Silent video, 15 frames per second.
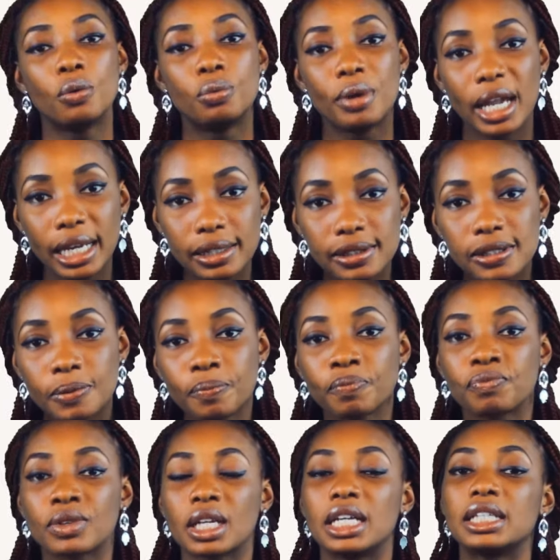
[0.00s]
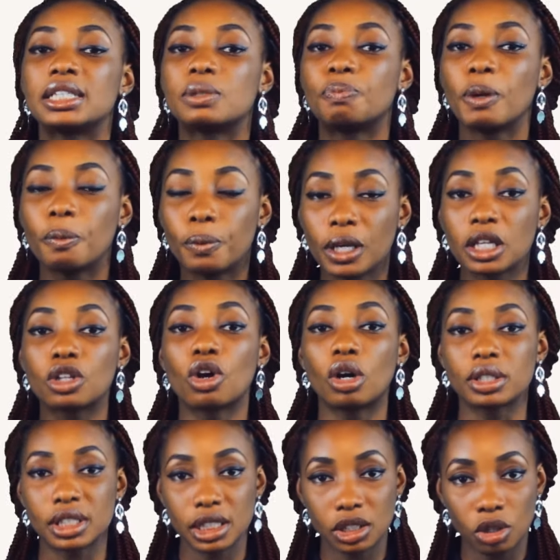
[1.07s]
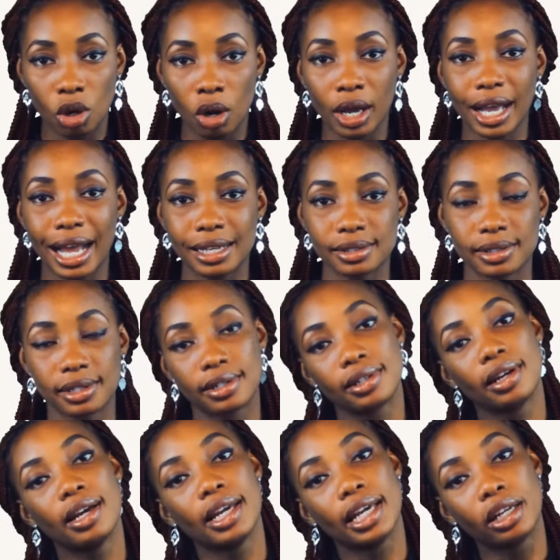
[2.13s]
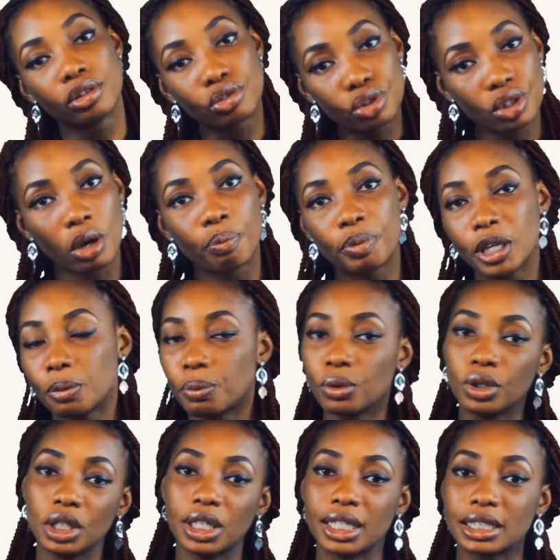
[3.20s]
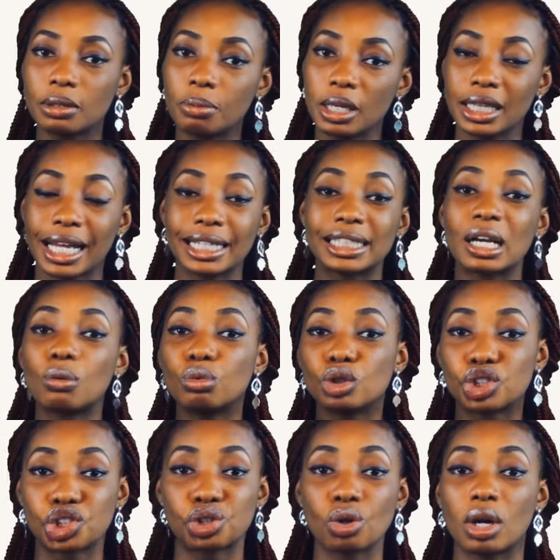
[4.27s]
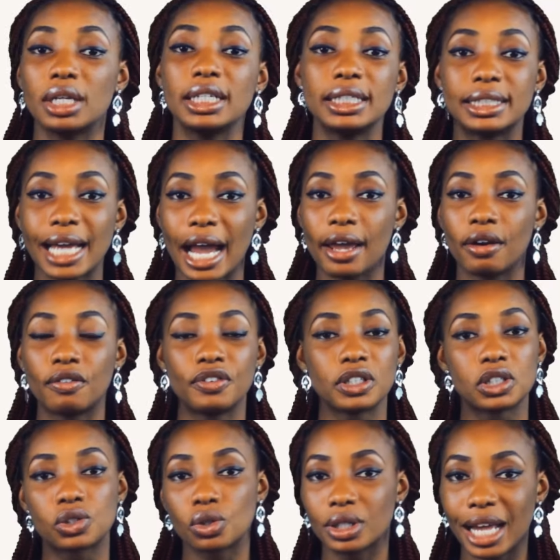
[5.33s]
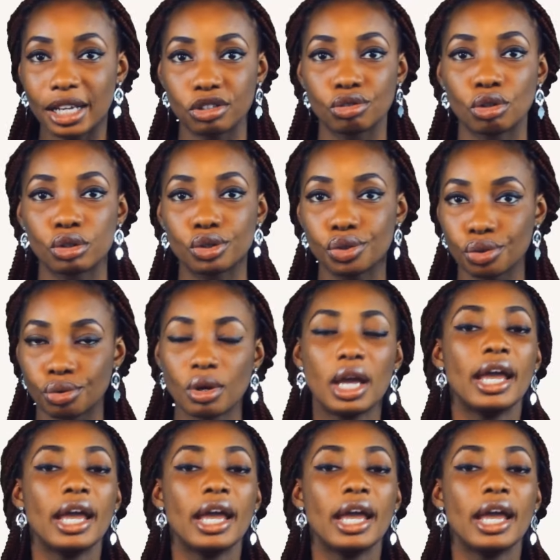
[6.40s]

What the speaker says: rate. It causes lung cancer in some people. It doesn't mean that they will surely die of it, so that's not true.